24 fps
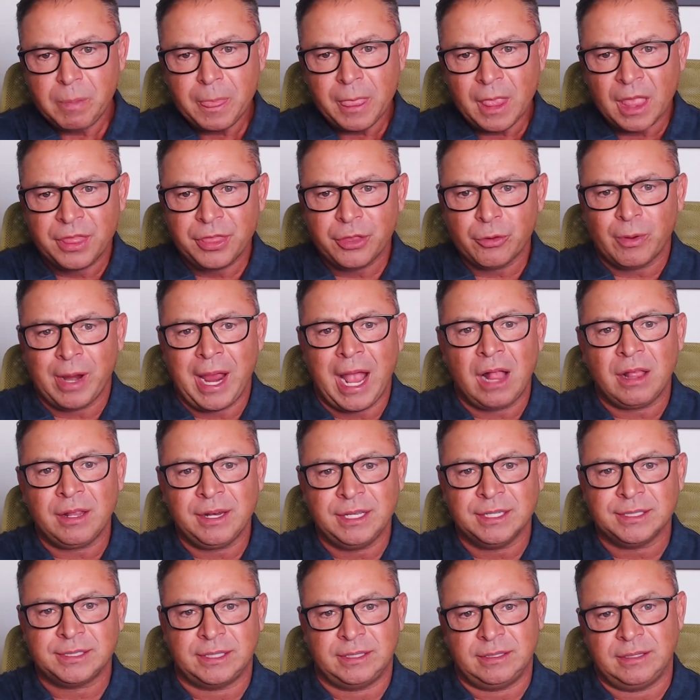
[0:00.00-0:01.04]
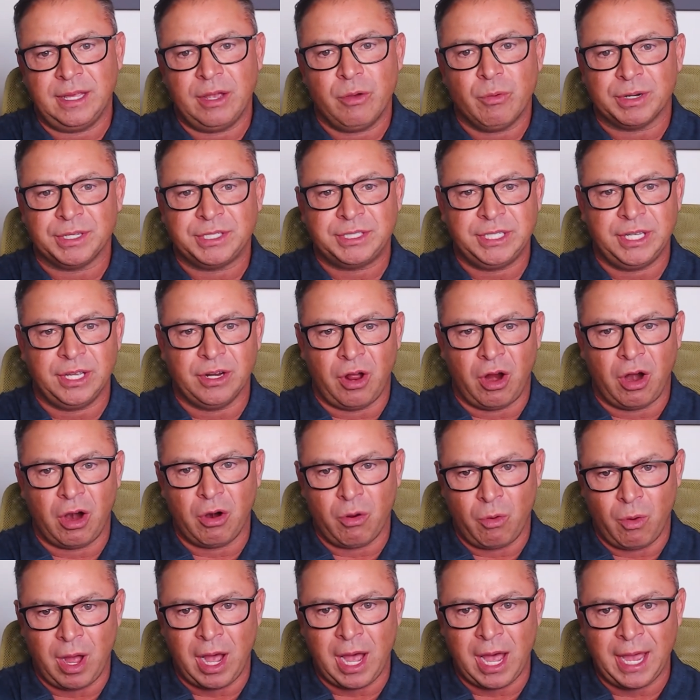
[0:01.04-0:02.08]
the reality is they want to see an
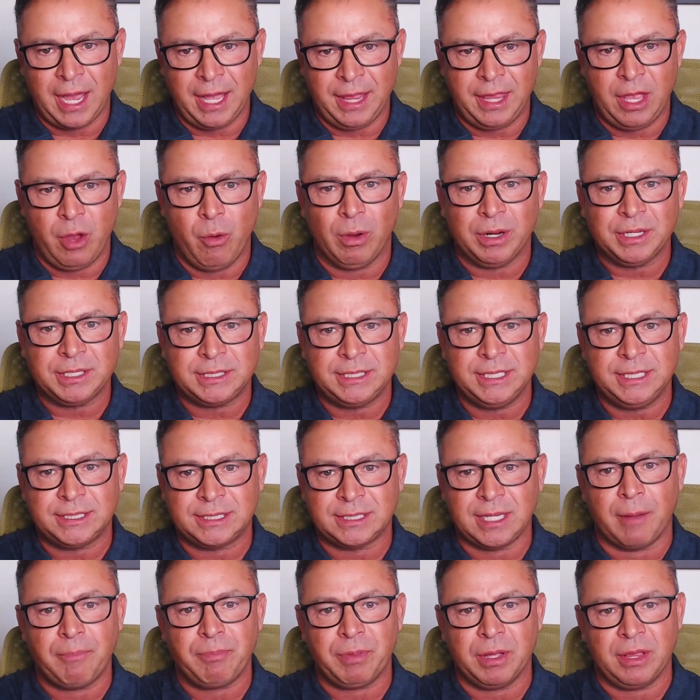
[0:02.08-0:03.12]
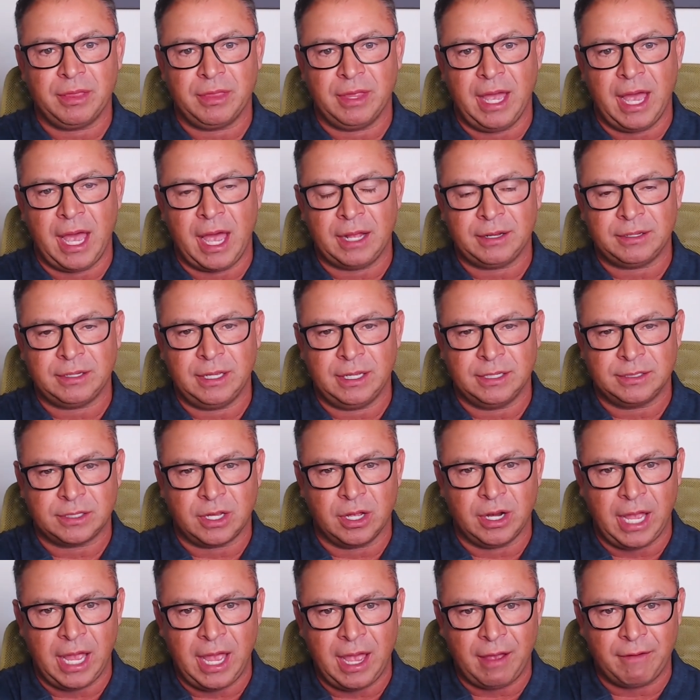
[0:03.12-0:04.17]
ROI. They want to see something that is
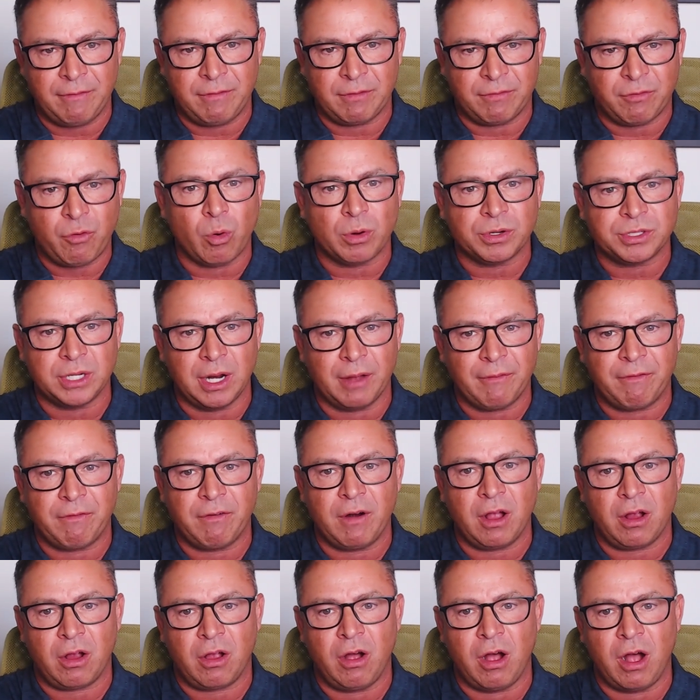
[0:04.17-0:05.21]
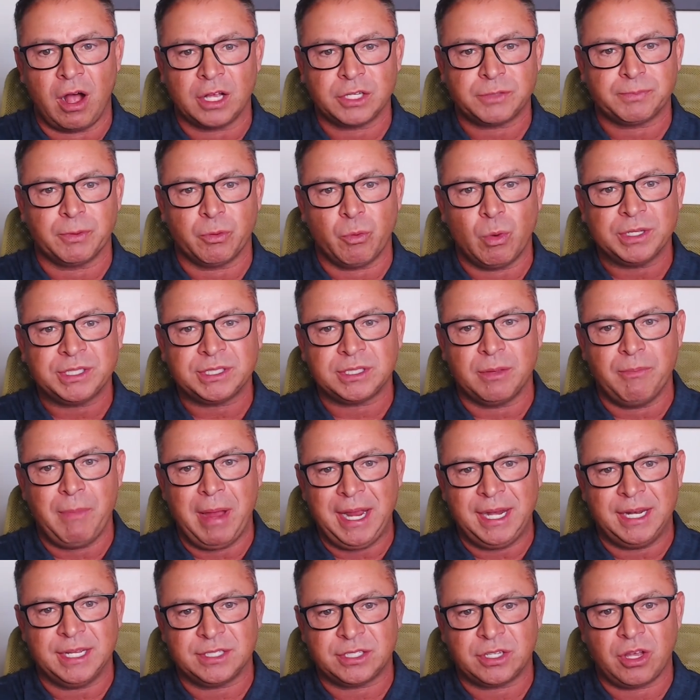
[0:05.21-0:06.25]
going to have, of course, an upfront cost, but what's the
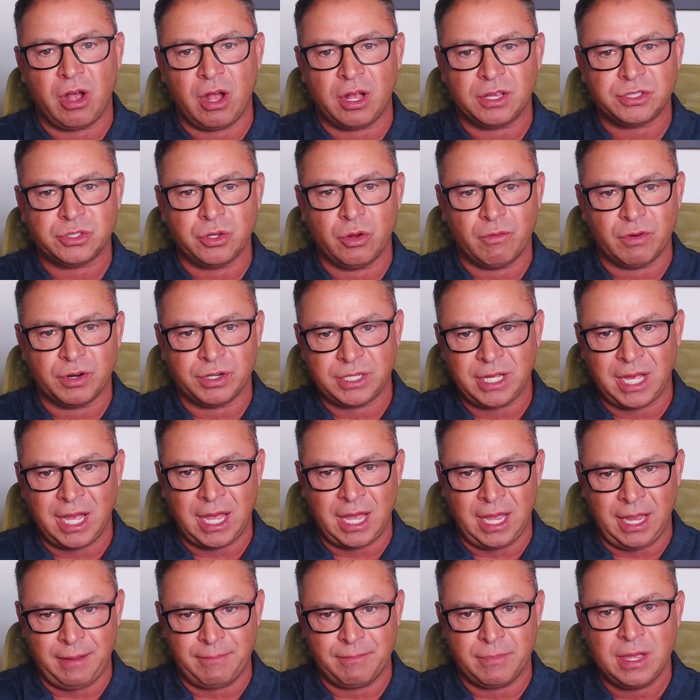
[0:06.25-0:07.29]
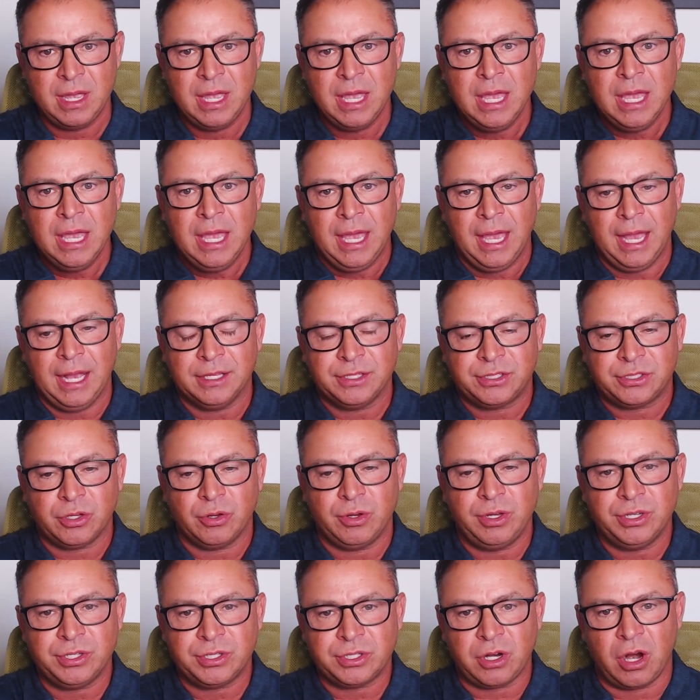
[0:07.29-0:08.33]
maintenance cost over time? And so
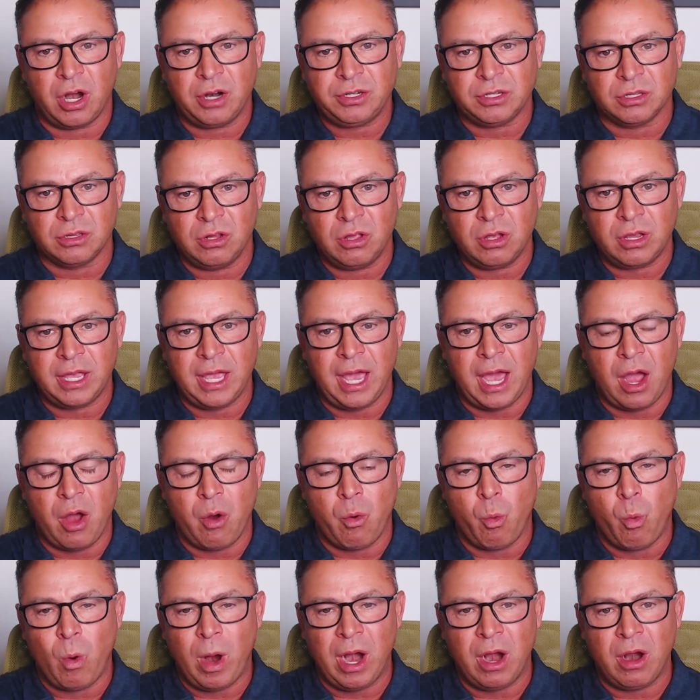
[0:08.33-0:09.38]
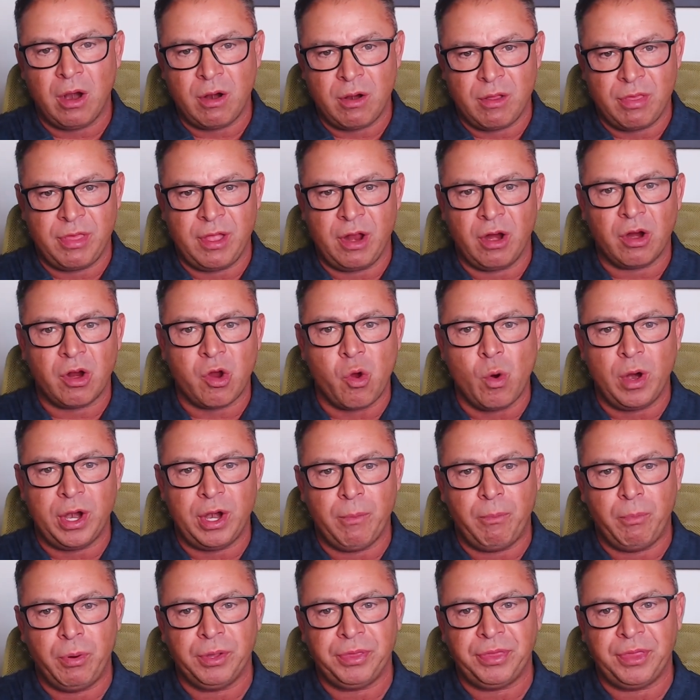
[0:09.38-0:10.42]
you start to look at where they're going to
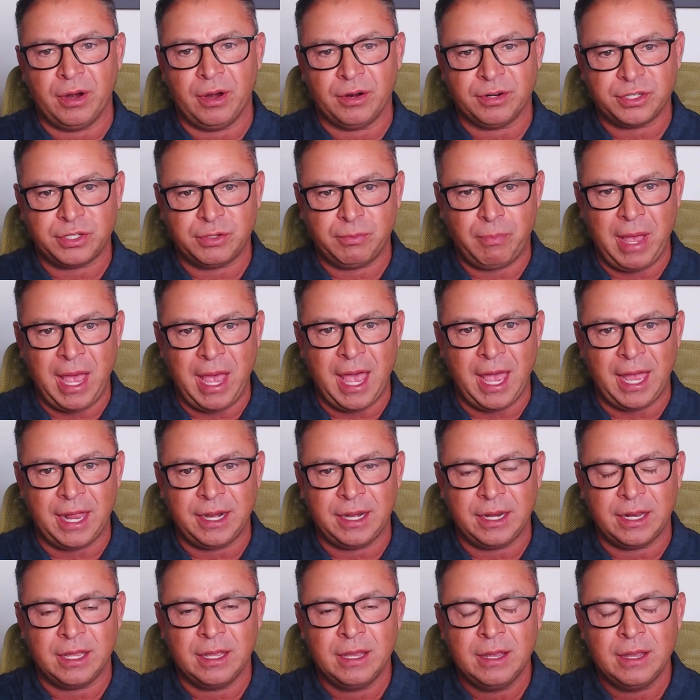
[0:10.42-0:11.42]
put their spend.